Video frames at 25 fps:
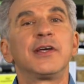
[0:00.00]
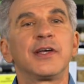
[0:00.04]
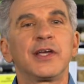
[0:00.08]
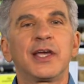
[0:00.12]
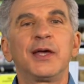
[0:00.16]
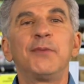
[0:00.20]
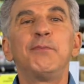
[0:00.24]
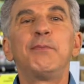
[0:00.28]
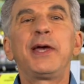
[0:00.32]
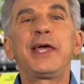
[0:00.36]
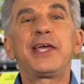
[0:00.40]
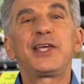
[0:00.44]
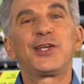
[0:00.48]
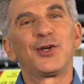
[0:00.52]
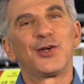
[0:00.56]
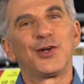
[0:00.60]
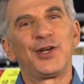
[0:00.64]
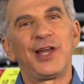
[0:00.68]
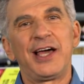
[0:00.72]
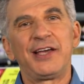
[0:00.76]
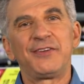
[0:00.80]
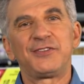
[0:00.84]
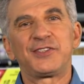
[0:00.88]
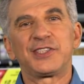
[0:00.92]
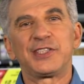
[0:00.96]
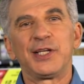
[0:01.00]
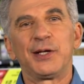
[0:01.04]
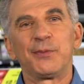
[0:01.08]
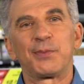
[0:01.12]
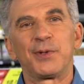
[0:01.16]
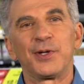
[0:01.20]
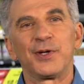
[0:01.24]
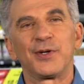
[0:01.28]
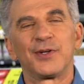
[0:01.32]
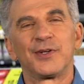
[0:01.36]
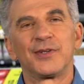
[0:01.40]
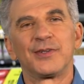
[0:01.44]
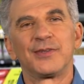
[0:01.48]
can make your life
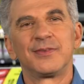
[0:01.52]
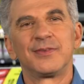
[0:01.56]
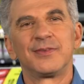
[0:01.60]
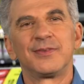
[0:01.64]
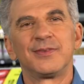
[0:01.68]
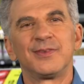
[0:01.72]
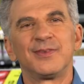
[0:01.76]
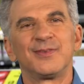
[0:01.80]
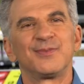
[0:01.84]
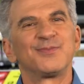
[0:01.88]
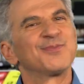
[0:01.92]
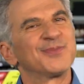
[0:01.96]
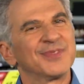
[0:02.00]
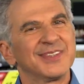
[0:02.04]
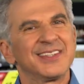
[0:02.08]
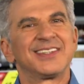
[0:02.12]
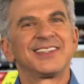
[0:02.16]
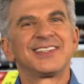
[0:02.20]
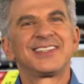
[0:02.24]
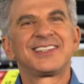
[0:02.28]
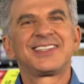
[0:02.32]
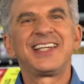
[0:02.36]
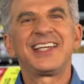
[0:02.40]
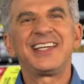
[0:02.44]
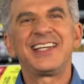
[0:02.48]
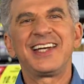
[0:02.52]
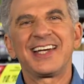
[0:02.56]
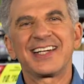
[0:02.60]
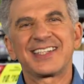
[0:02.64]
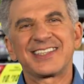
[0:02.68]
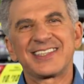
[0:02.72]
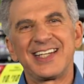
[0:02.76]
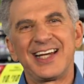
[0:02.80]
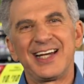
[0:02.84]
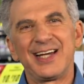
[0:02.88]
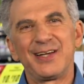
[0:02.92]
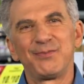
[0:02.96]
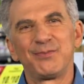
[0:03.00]
simpler. See you next
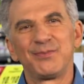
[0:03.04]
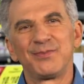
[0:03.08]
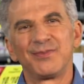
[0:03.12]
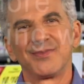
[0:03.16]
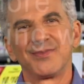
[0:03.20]
time.